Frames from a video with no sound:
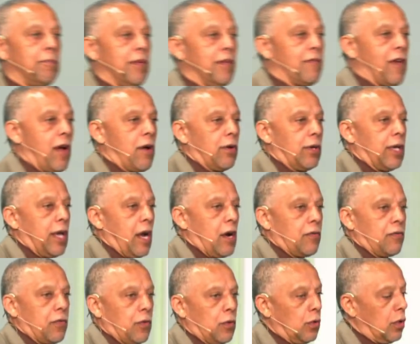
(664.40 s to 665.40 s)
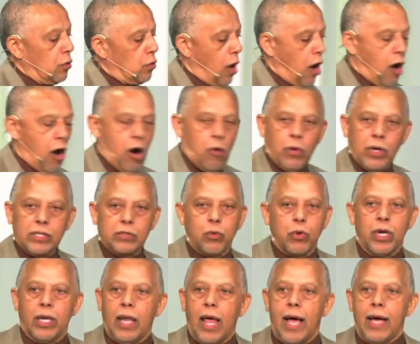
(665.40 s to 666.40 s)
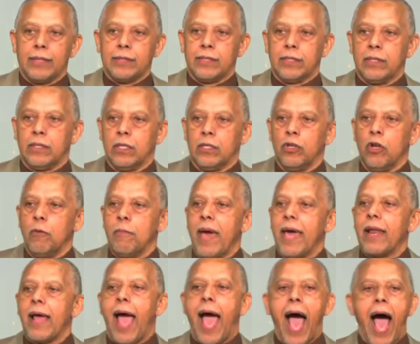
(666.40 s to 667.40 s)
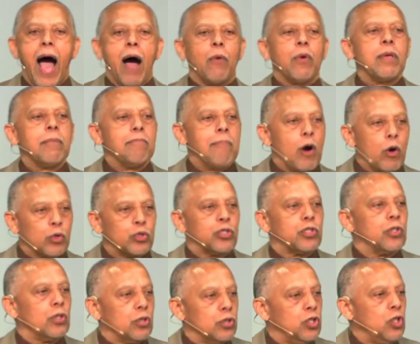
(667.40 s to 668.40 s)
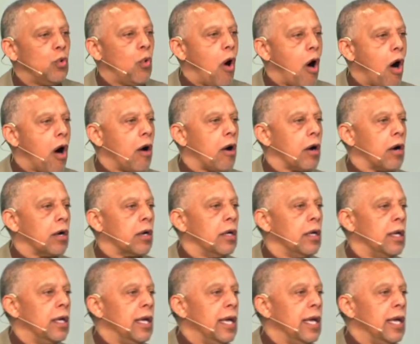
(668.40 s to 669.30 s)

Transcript: be very careful, always realizing, no matter how emotional you are,